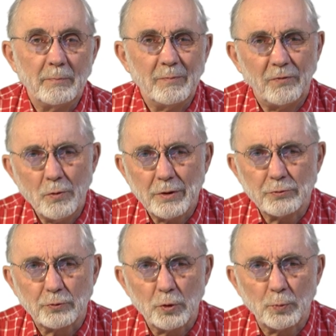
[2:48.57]

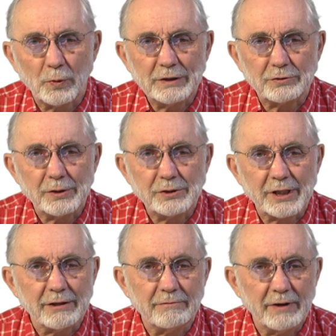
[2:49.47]
Focus group research
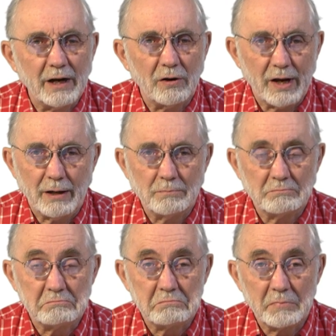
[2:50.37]
can vary.
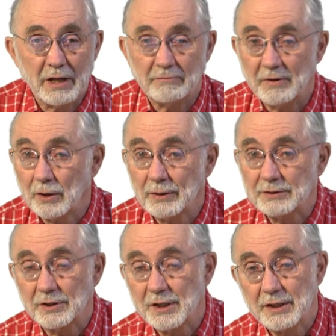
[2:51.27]
It
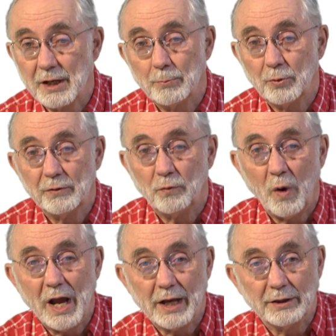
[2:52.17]
varies in a number of
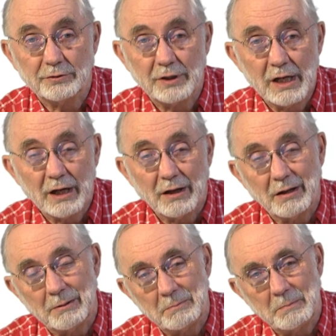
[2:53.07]
ways.
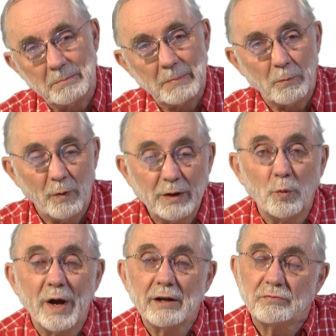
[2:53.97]
One
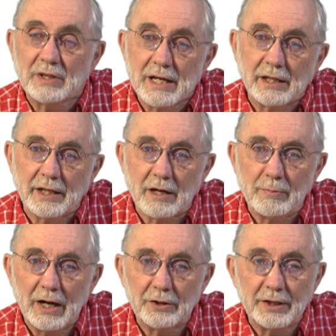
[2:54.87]
way of thinking
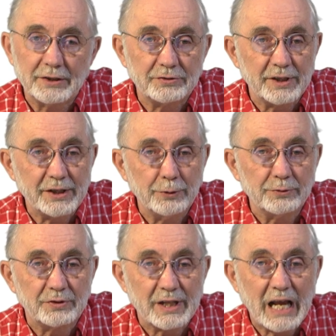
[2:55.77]
about it is to
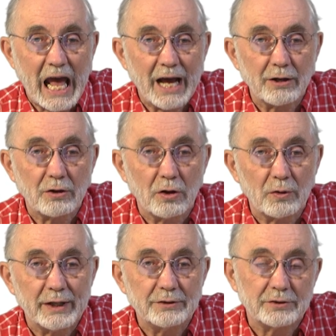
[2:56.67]
use the
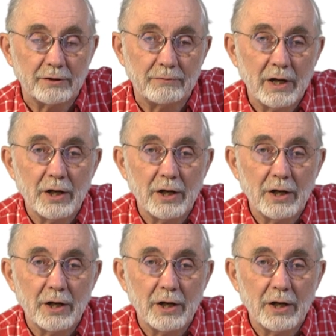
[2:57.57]
categories of